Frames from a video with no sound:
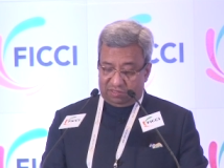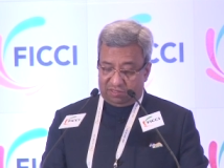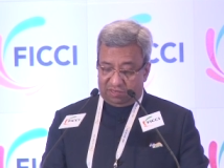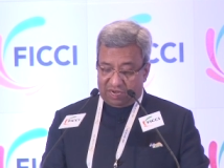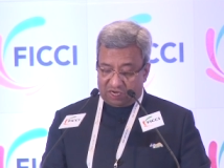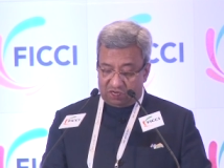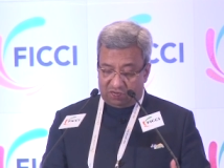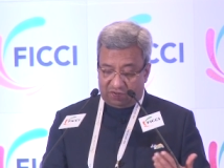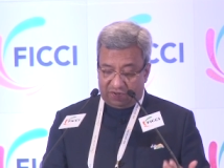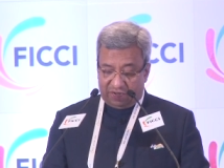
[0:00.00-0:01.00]
the
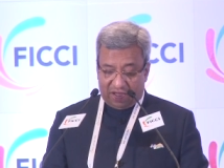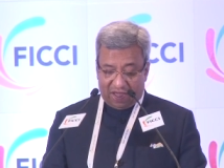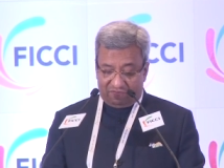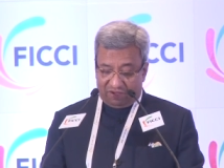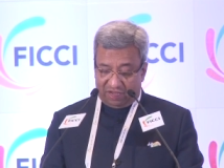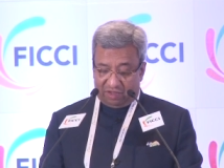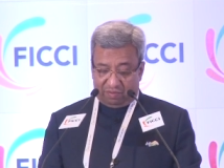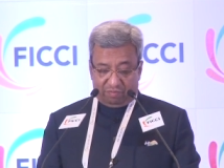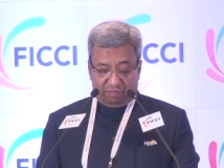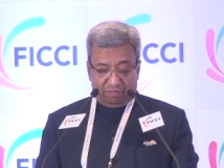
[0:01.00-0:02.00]
National Green Highway
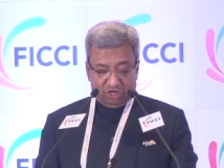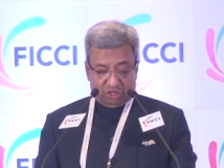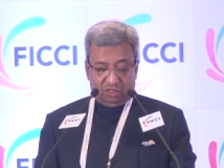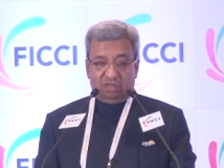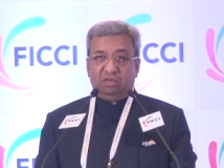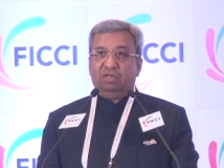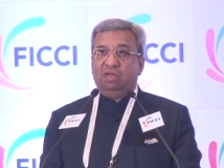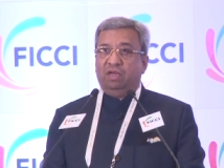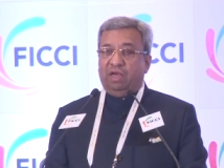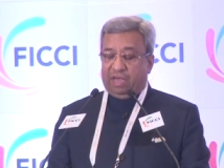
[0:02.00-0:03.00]
Mission,
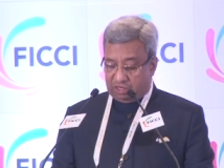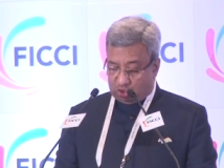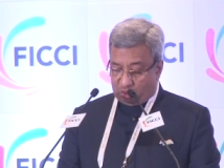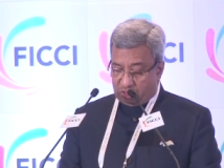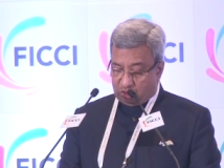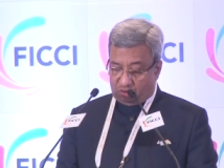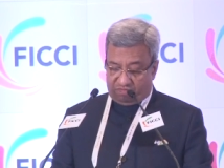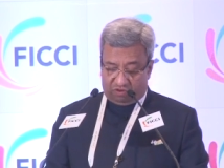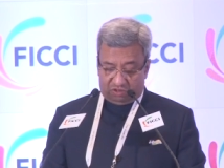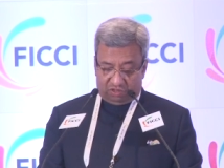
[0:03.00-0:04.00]
and so on and so
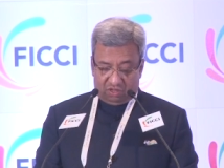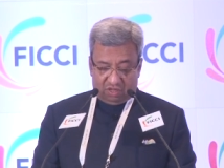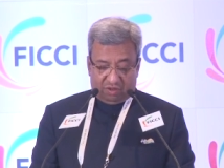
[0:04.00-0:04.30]
forth.